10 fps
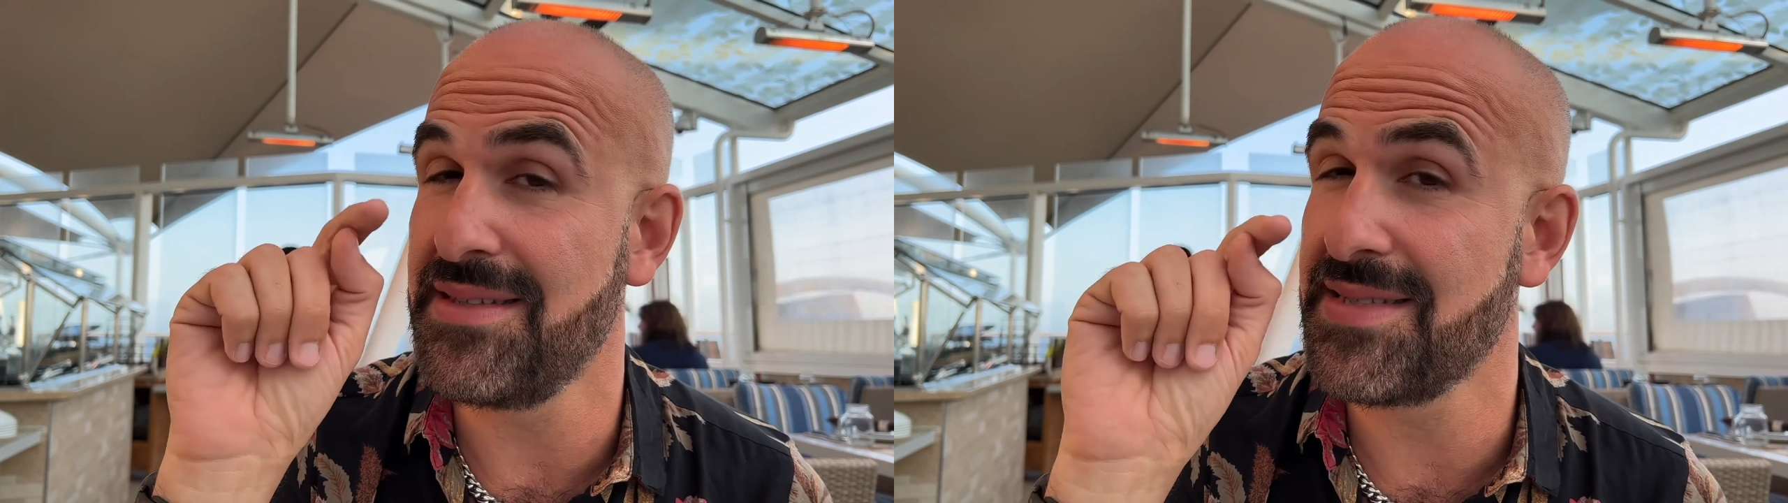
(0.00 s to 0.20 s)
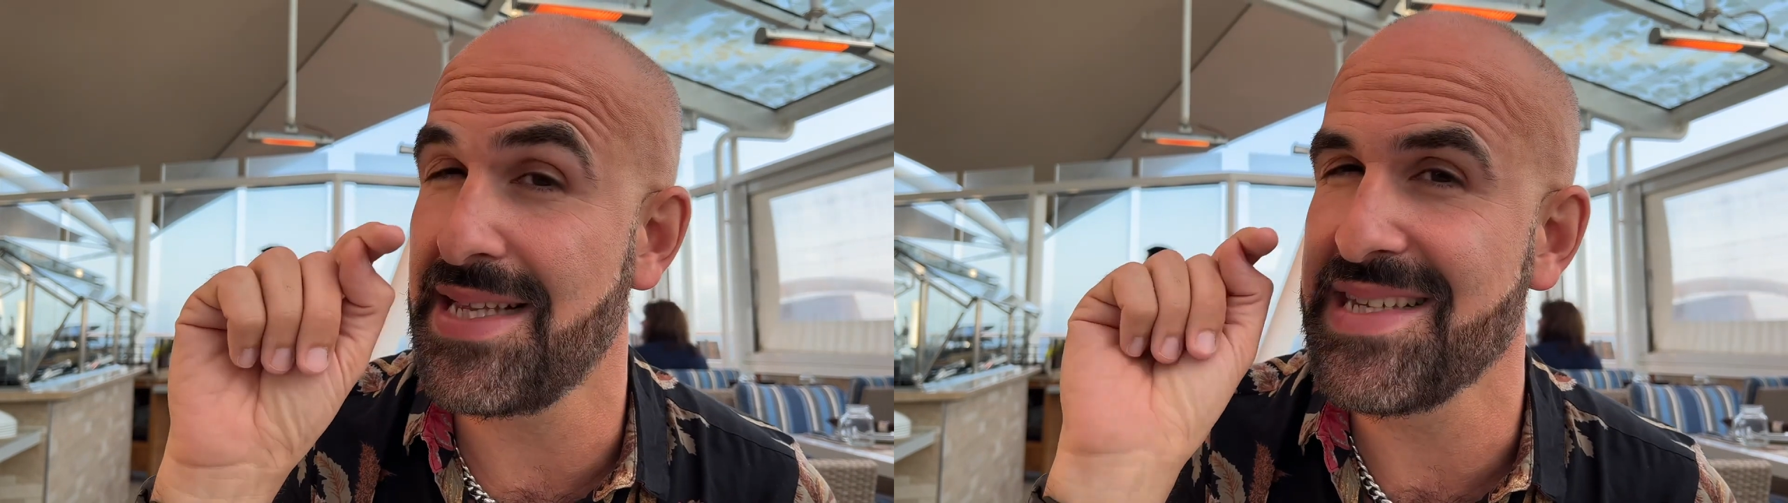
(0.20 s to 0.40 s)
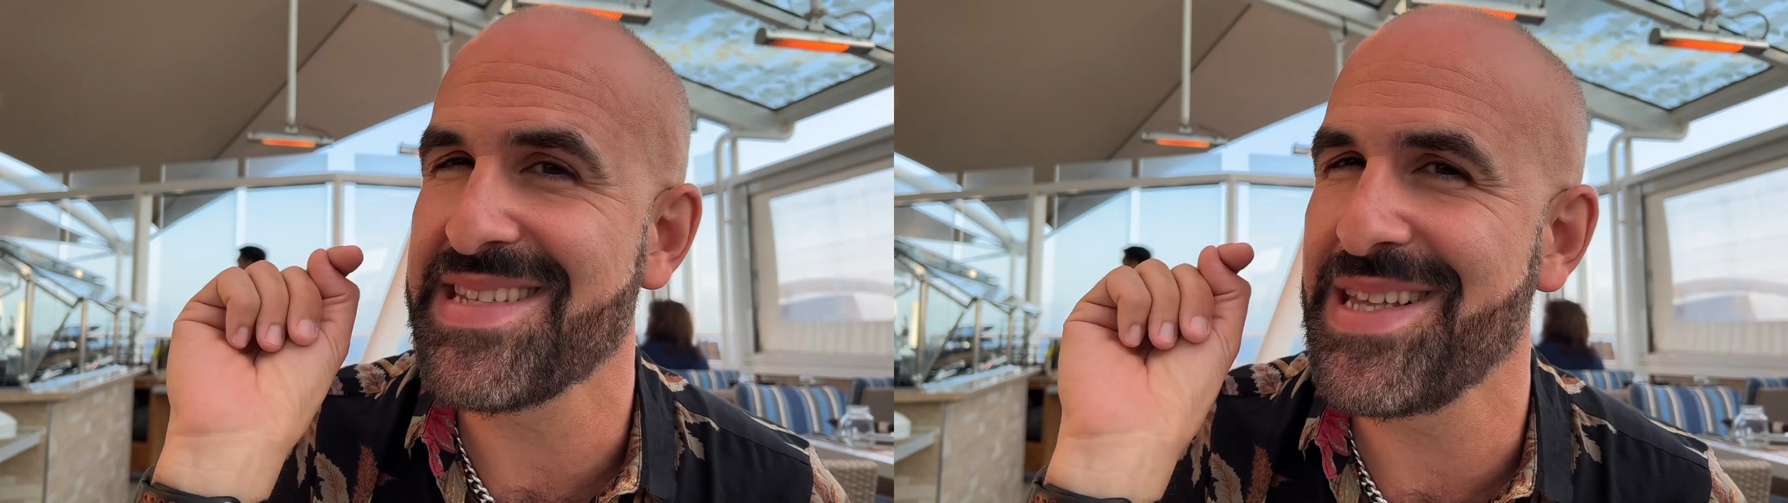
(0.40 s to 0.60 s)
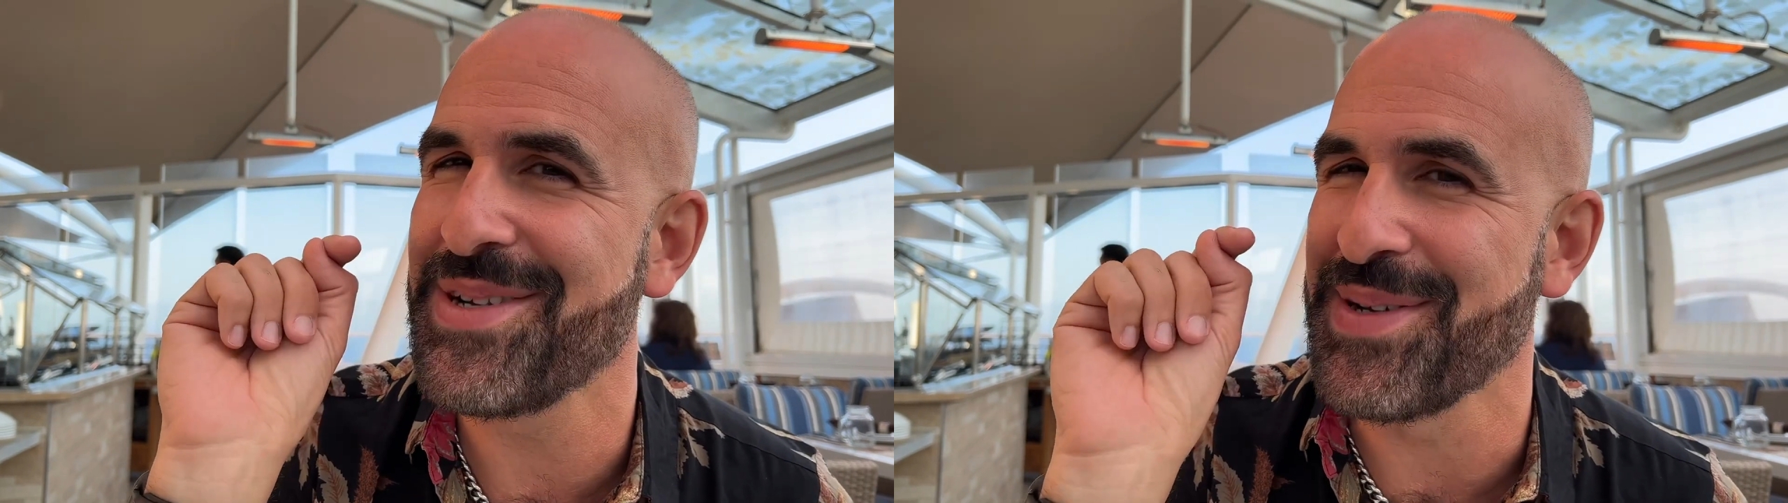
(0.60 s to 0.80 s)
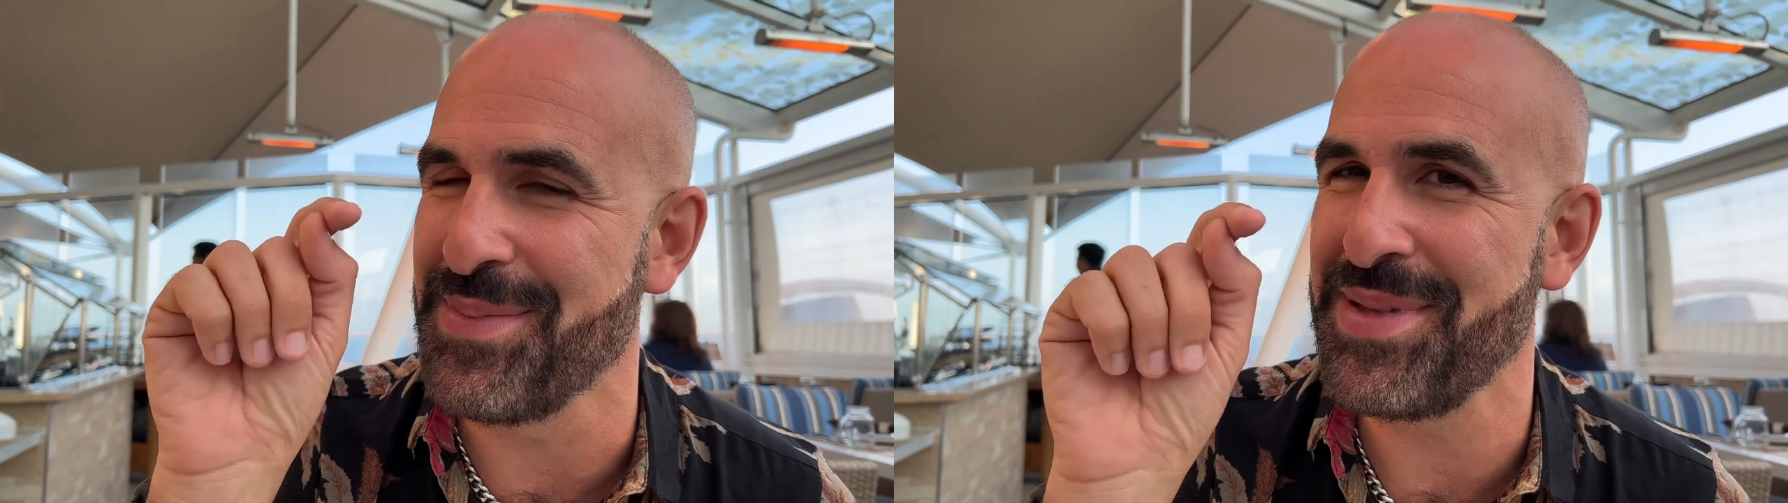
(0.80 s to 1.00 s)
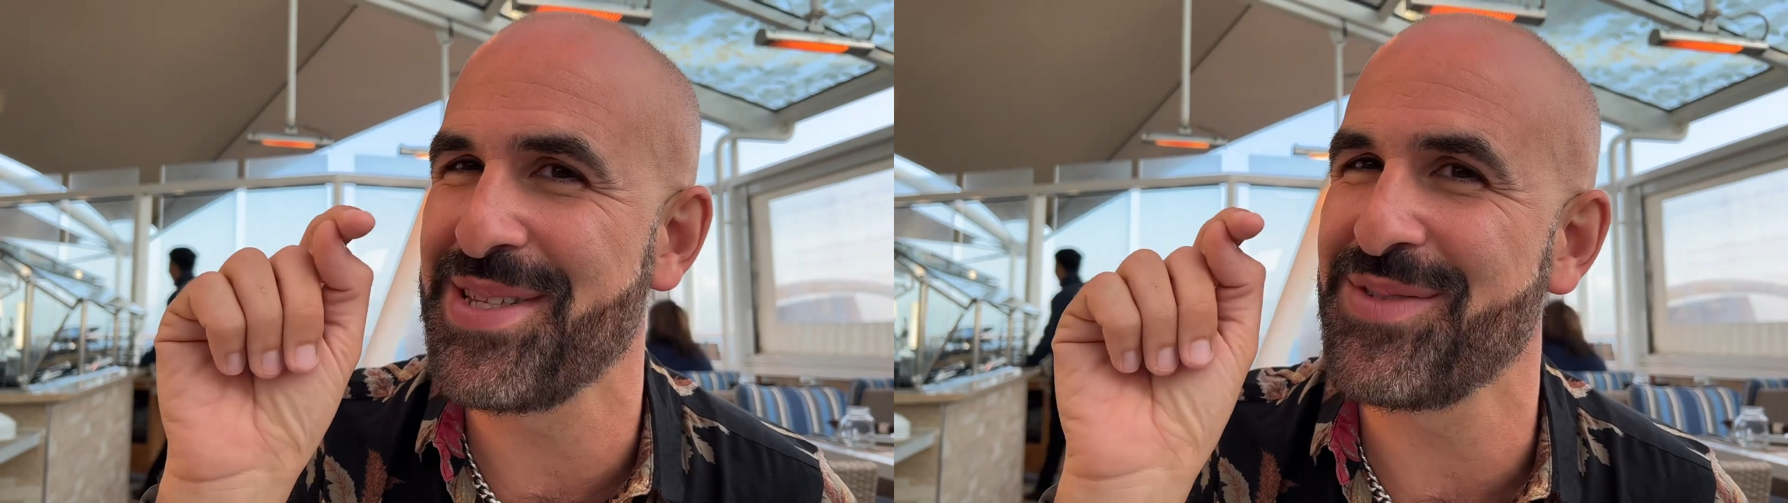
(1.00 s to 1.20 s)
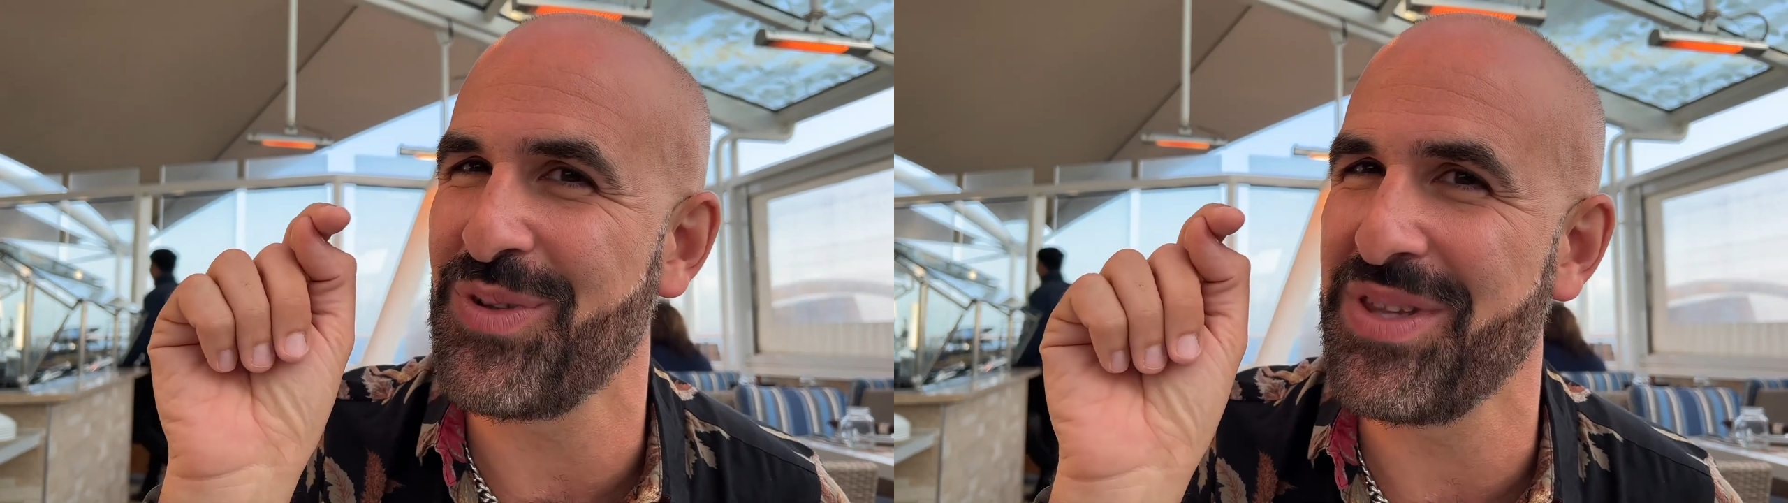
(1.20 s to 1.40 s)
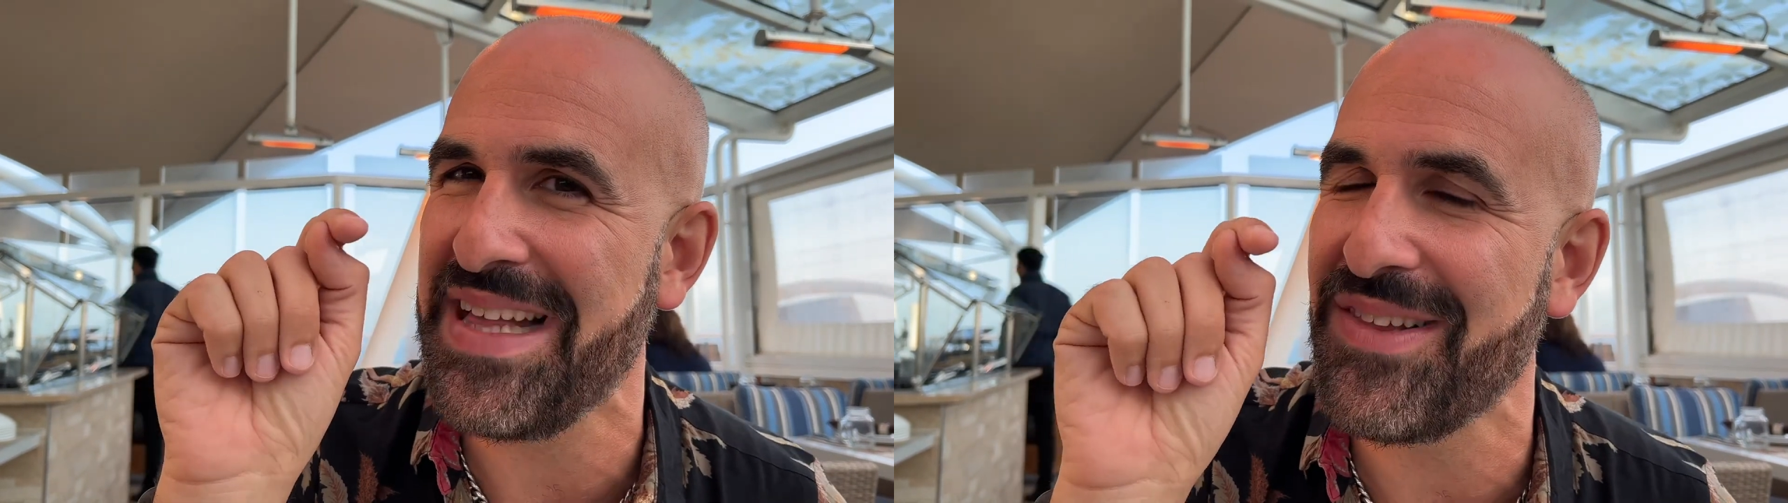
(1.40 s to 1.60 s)
slightly slurry because of
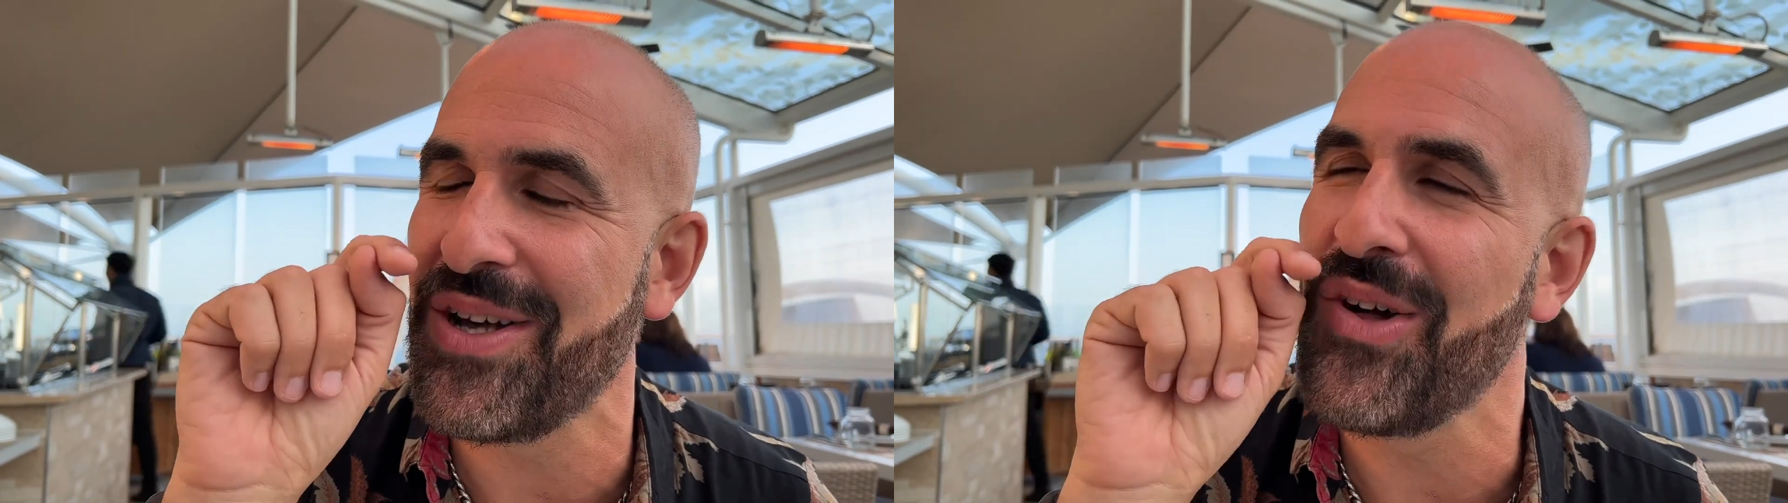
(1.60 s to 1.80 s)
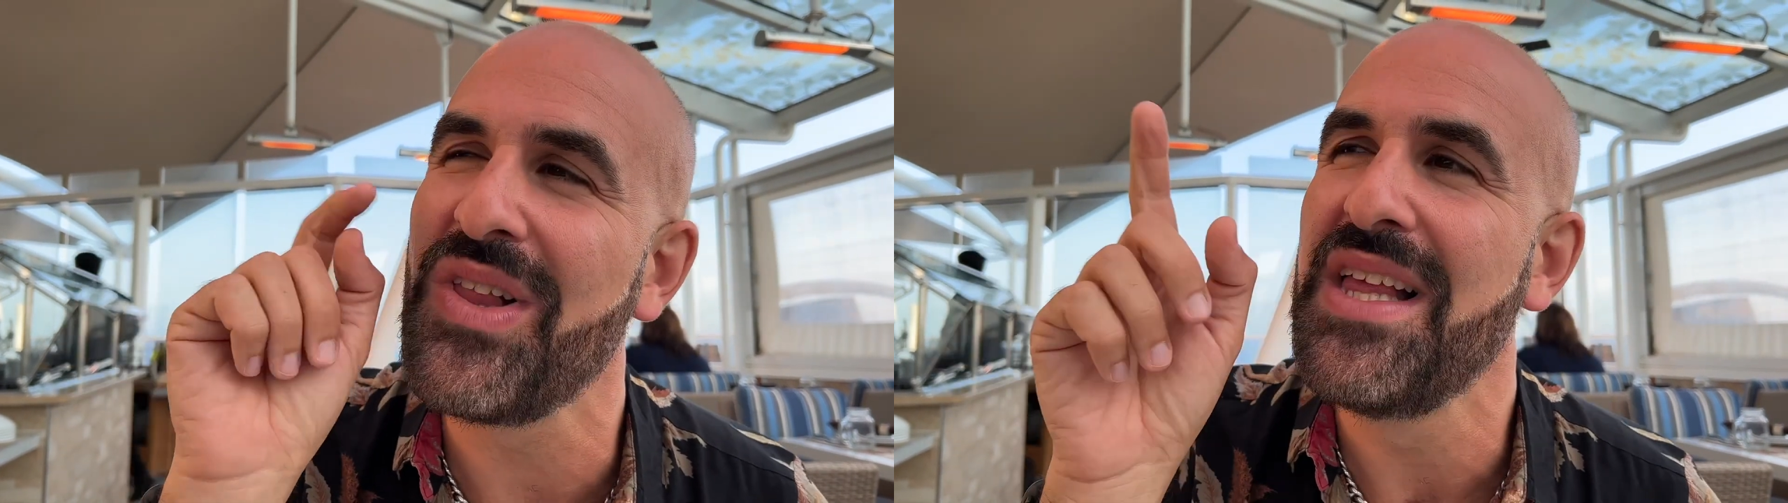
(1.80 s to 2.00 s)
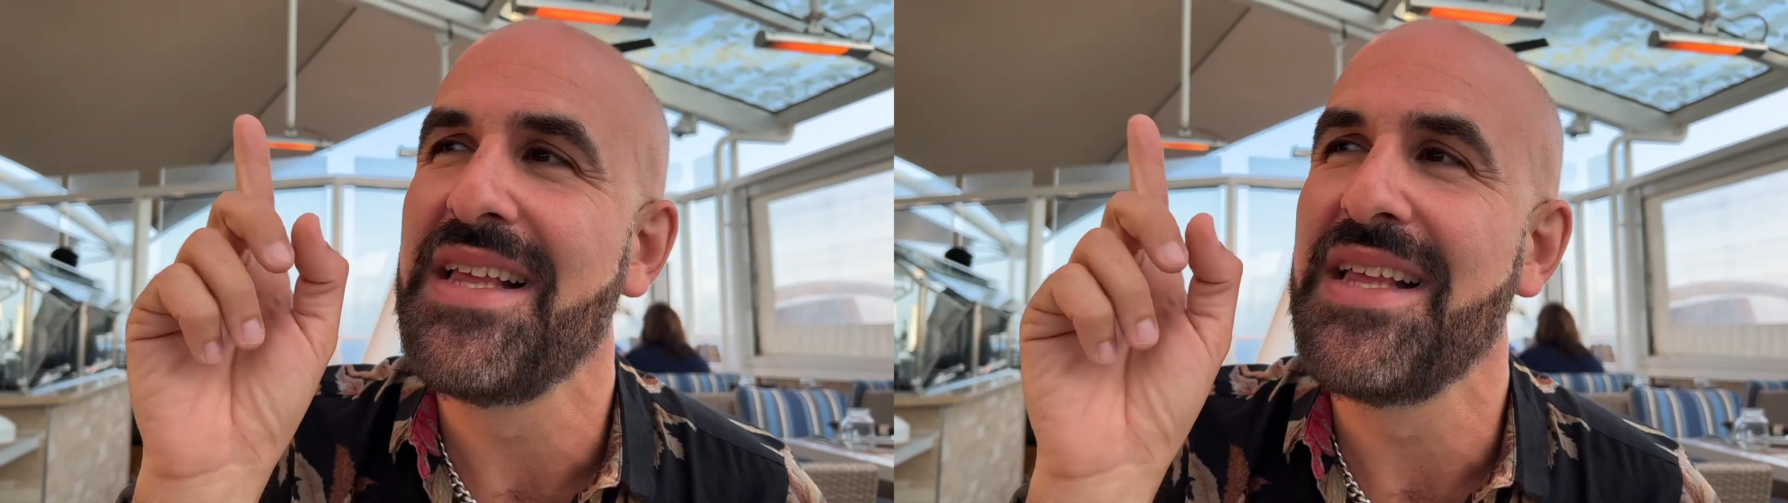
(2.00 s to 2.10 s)
all the alcohol,